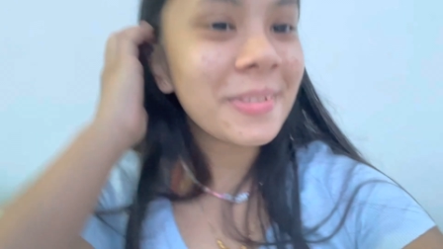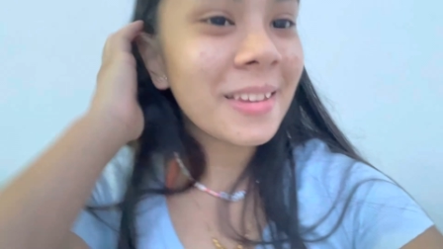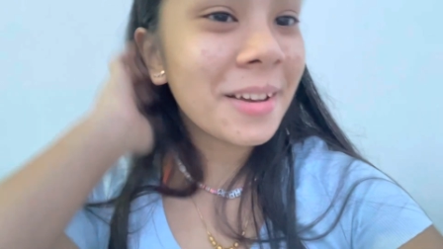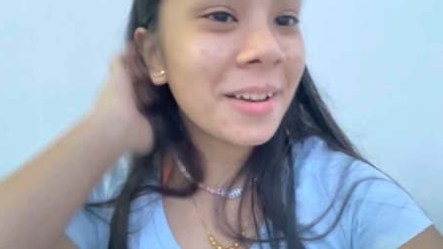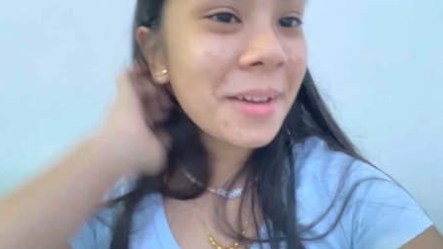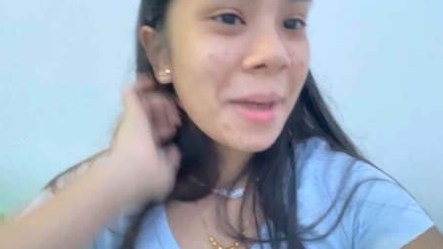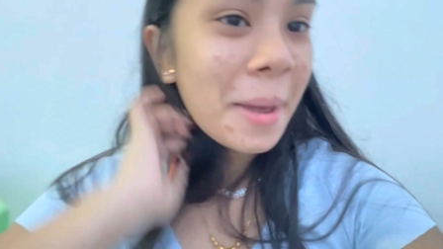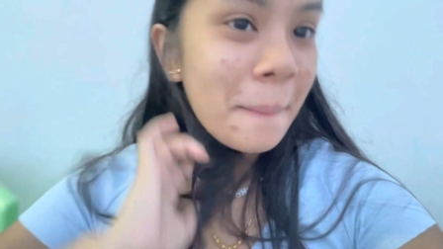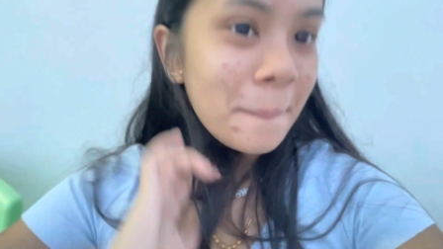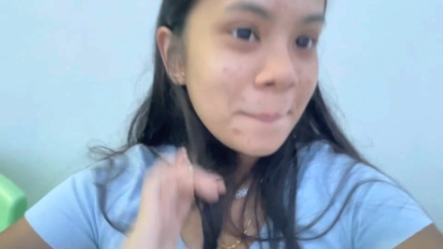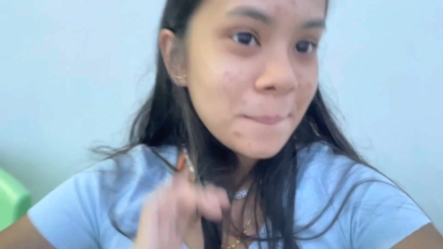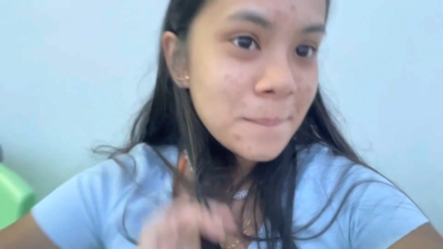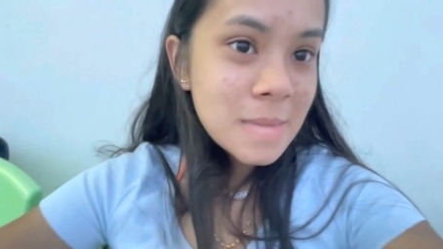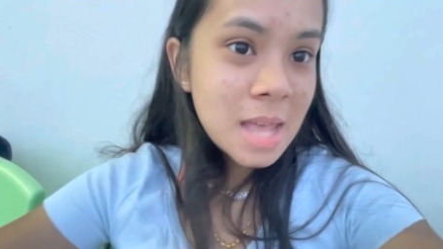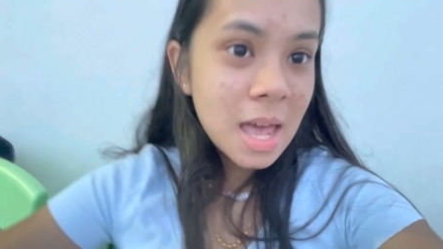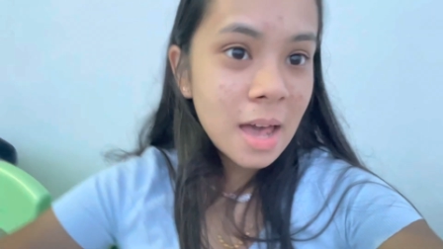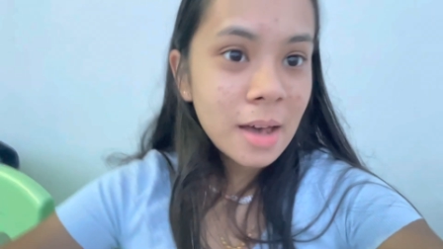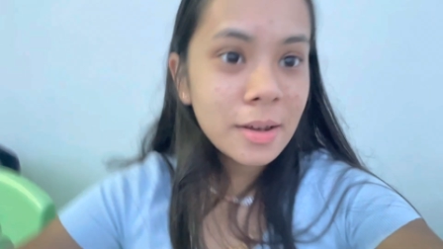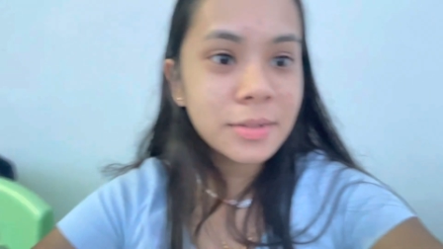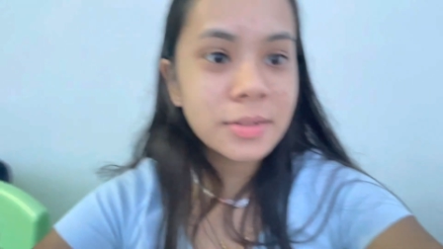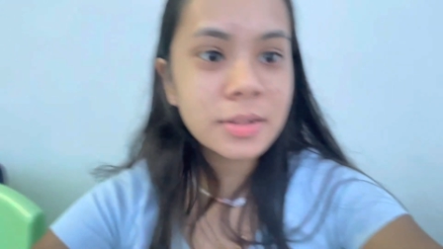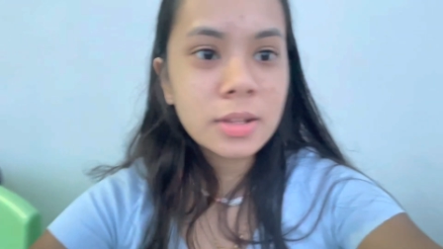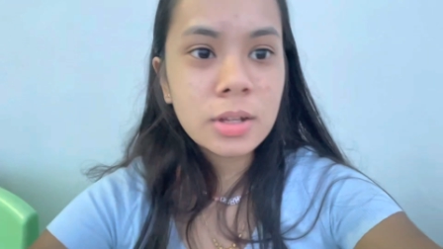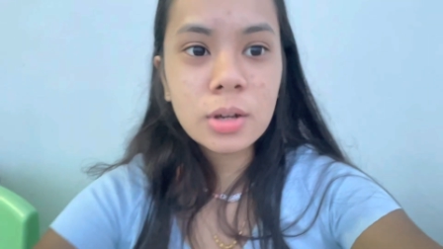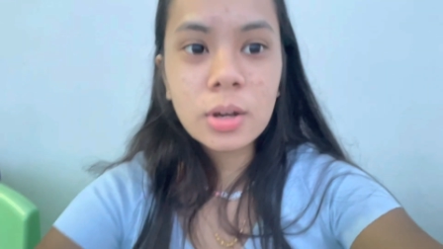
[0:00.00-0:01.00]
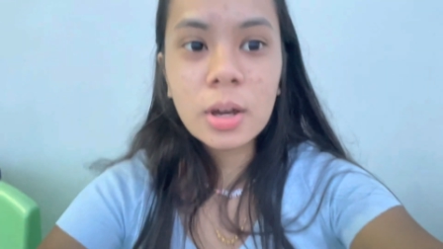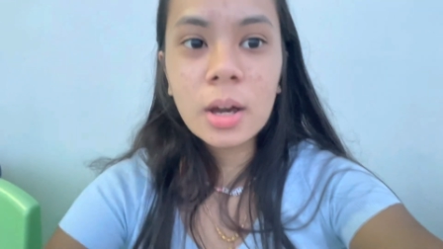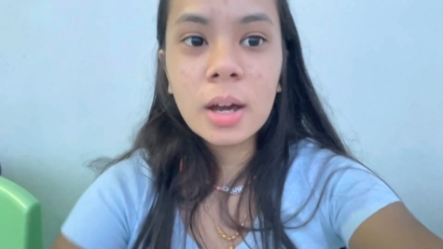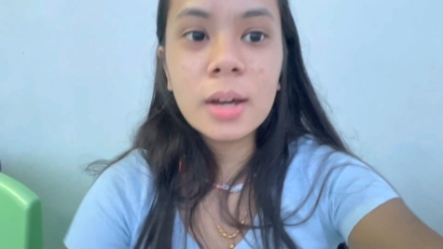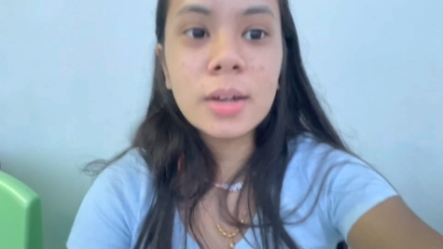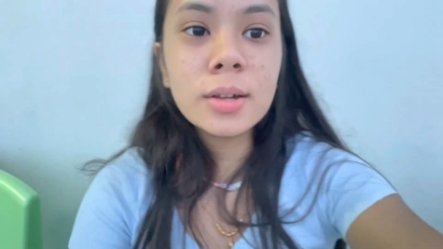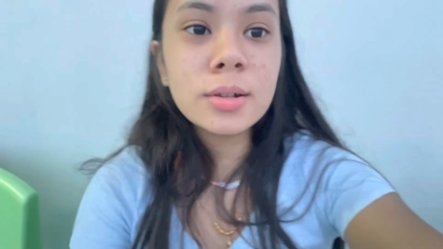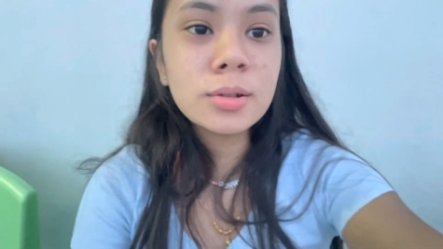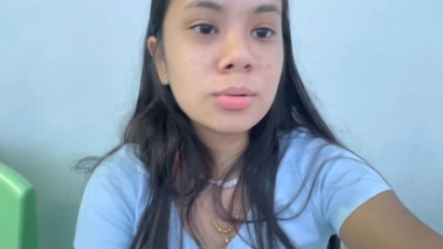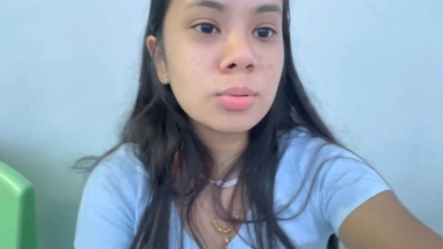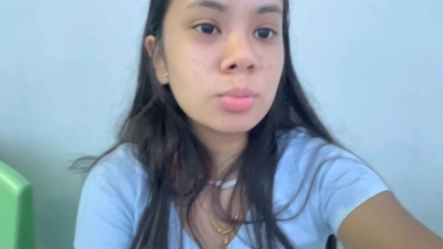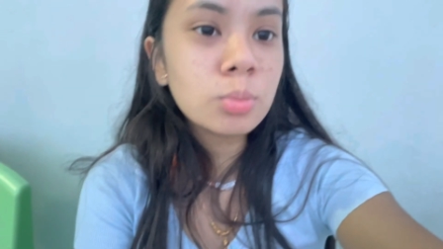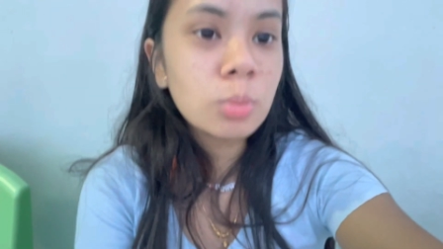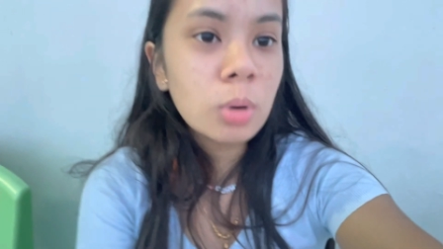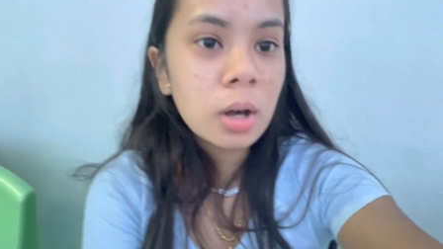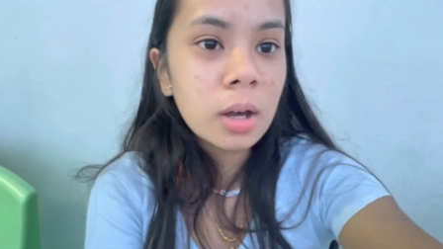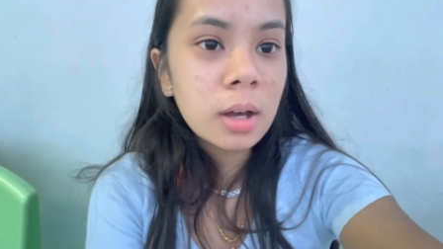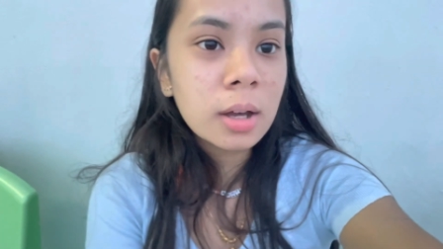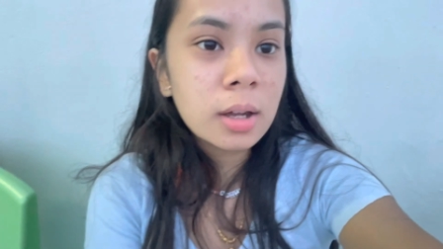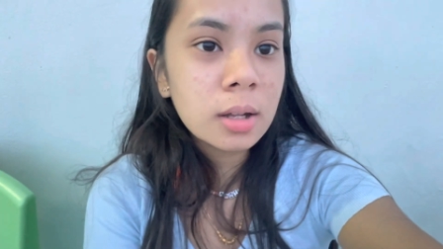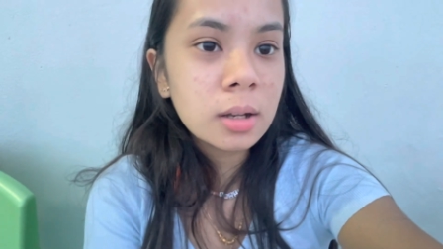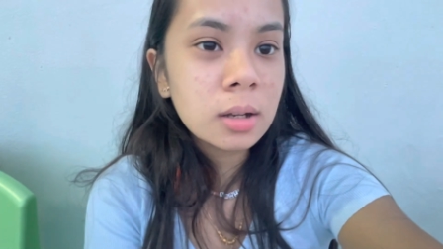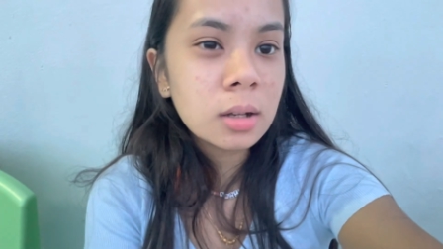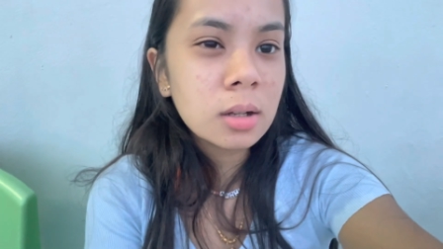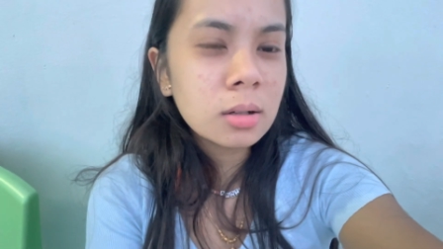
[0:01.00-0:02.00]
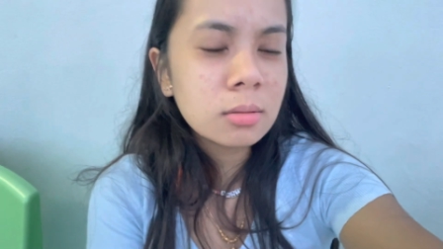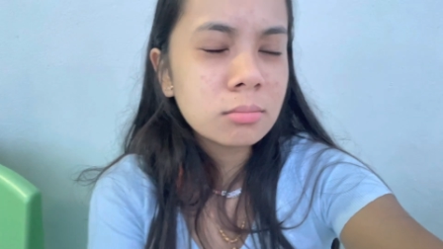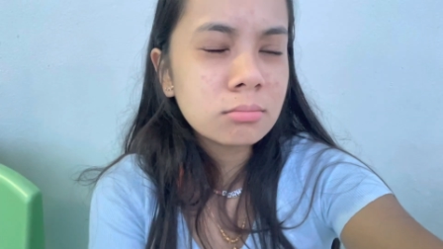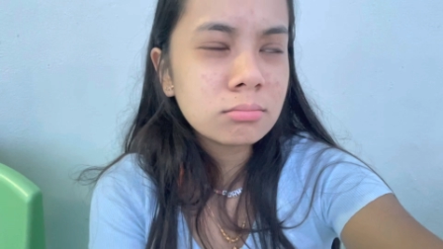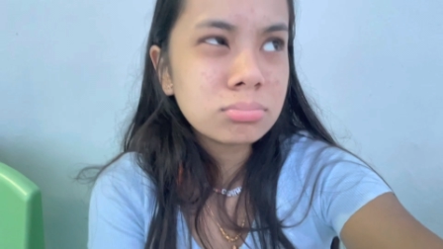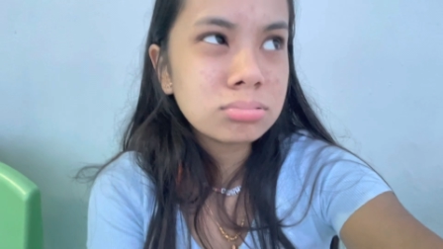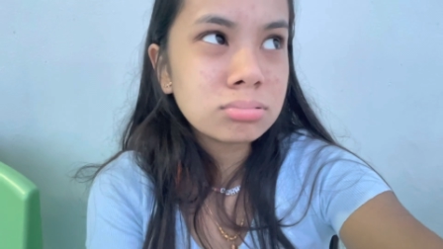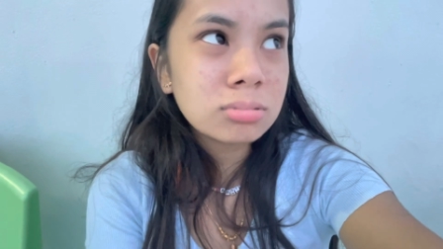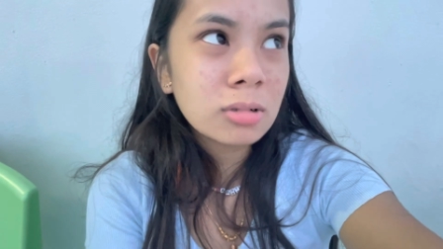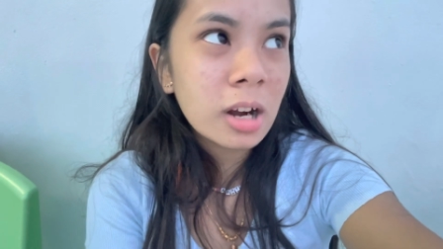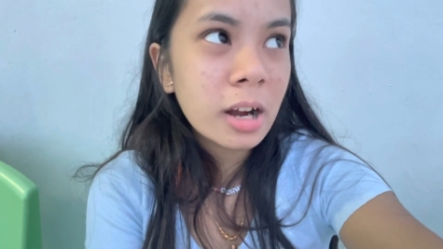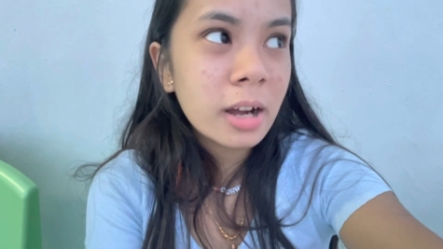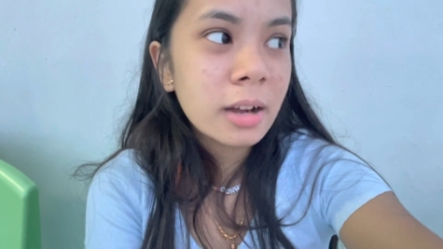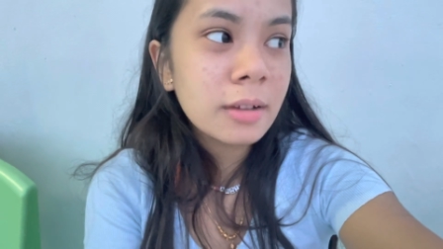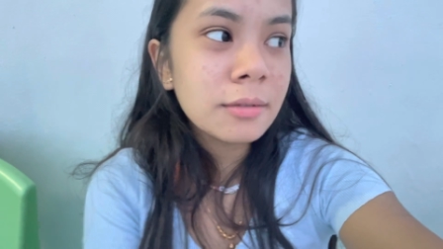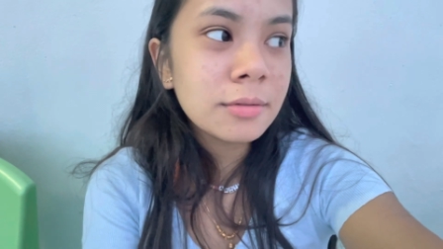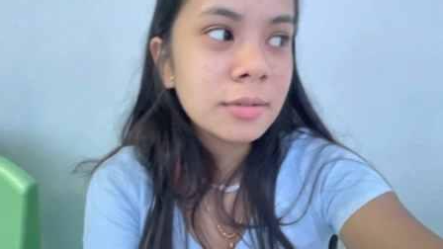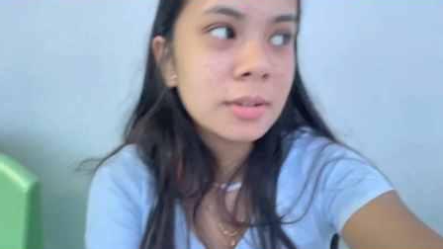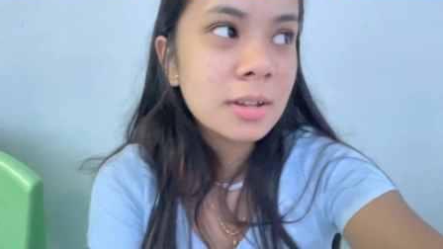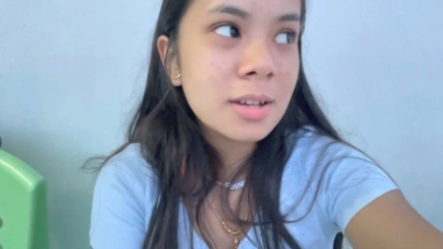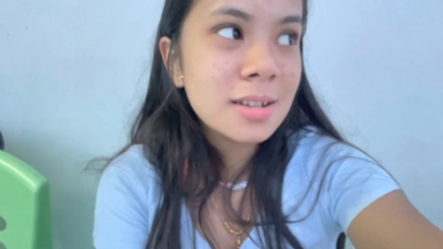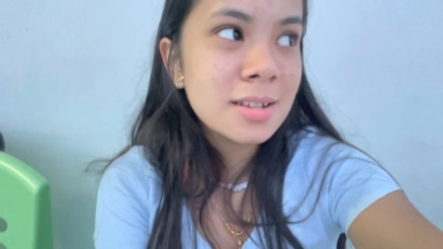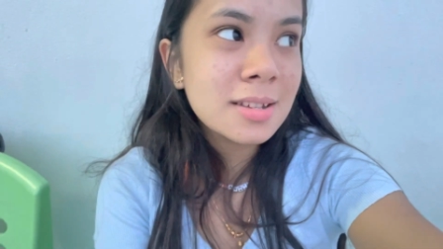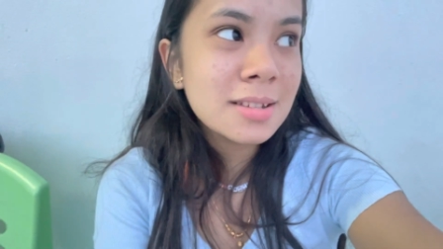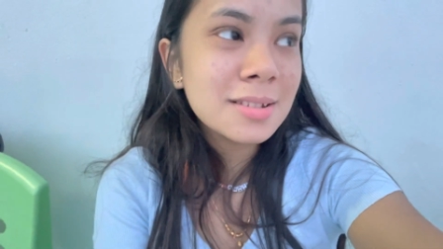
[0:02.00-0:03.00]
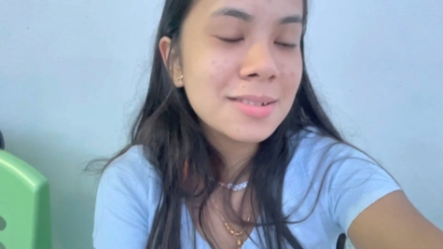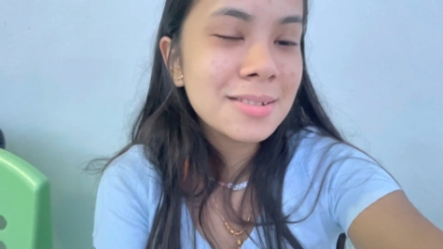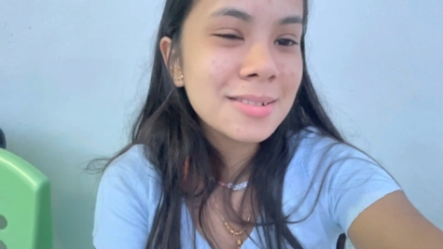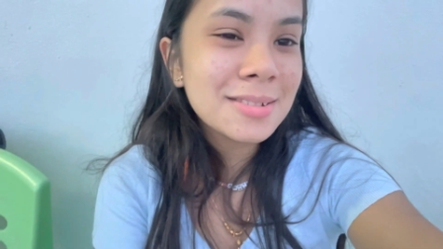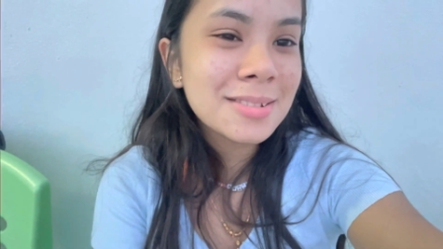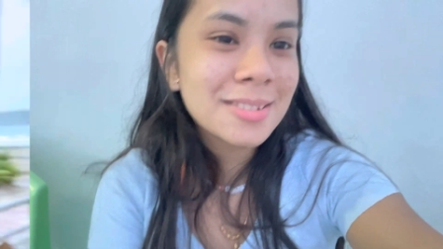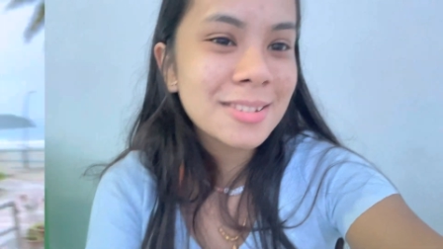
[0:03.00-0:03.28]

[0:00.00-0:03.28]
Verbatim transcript: Okay, I'll see you guys when breakfast?